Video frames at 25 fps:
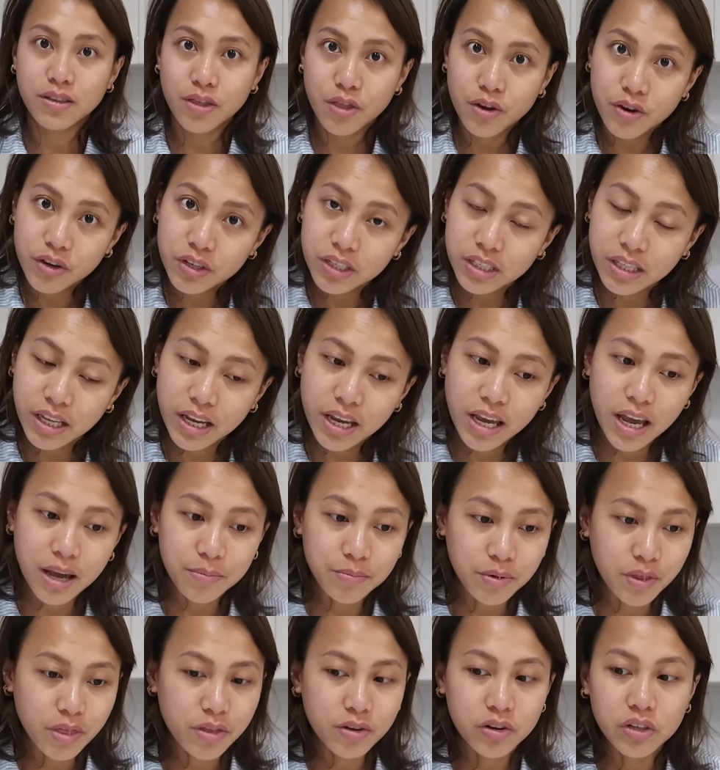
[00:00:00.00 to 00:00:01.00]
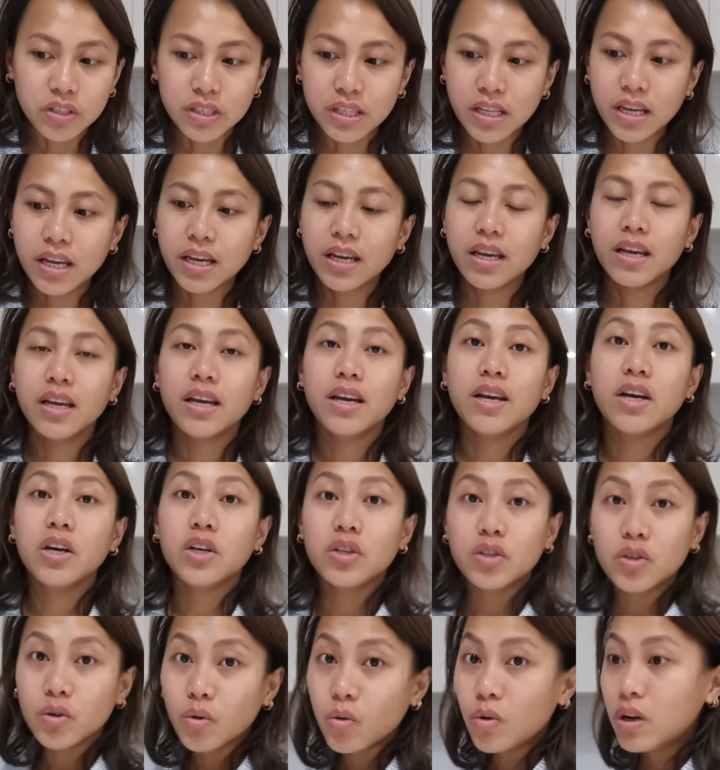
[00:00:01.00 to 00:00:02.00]
is Thursday. Happy Thursday.
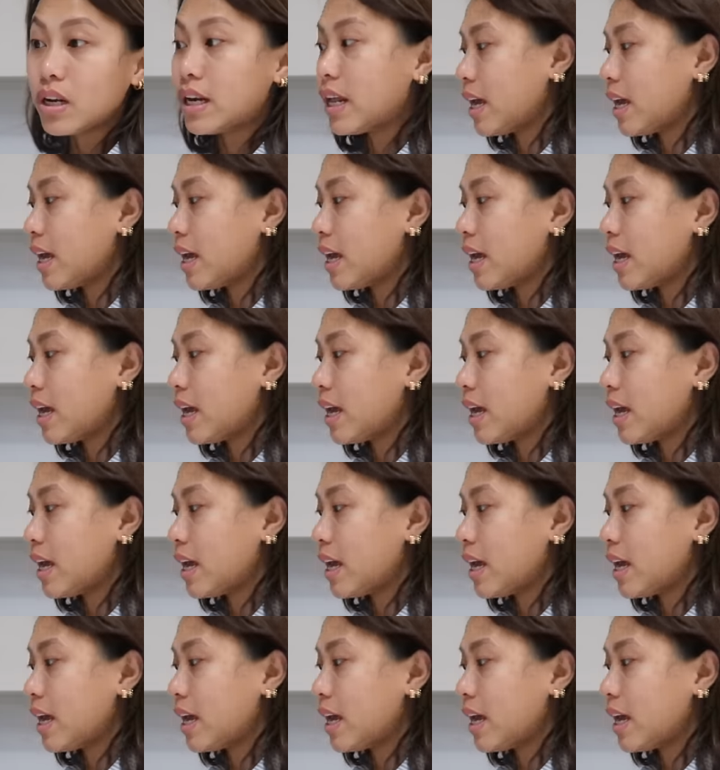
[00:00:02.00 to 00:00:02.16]
School